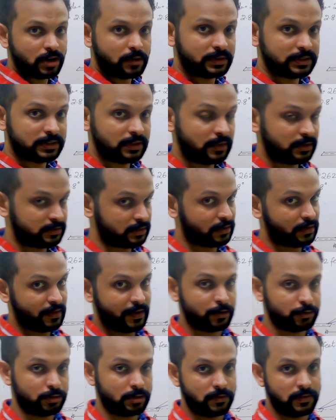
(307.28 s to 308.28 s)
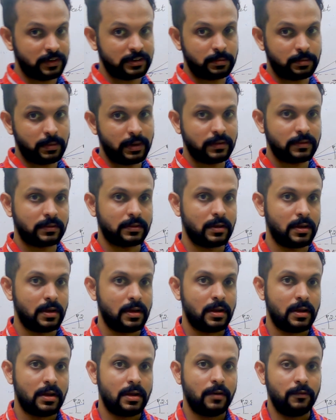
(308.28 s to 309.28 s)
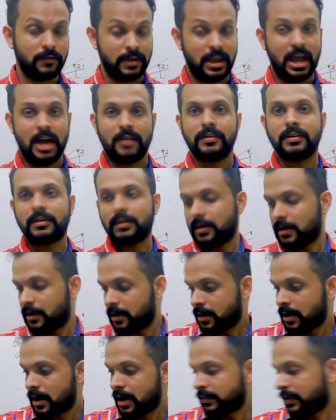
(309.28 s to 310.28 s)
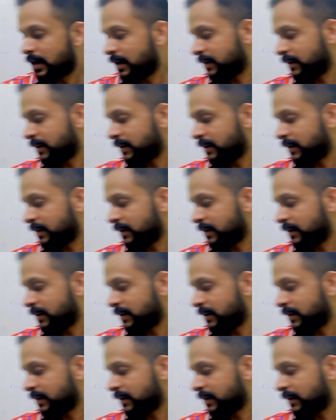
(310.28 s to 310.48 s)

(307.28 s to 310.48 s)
whether there's a clearance in the first place. We have it, and that is